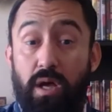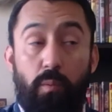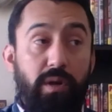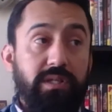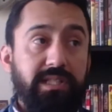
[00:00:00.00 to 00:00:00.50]

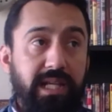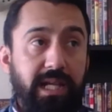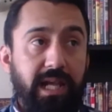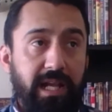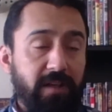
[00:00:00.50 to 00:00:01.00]
We are
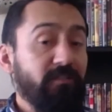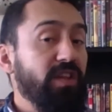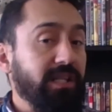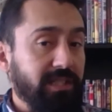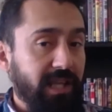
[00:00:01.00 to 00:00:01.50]
seeing an
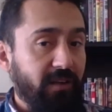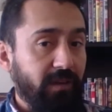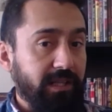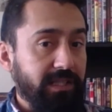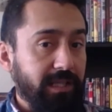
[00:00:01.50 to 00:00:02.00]
influx of that
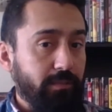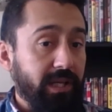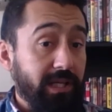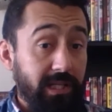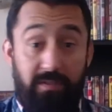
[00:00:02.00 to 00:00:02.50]
recently
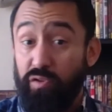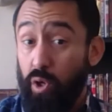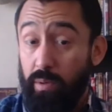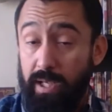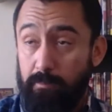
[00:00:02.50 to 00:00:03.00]
because of
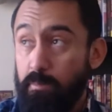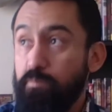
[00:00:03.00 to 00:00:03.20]
Logan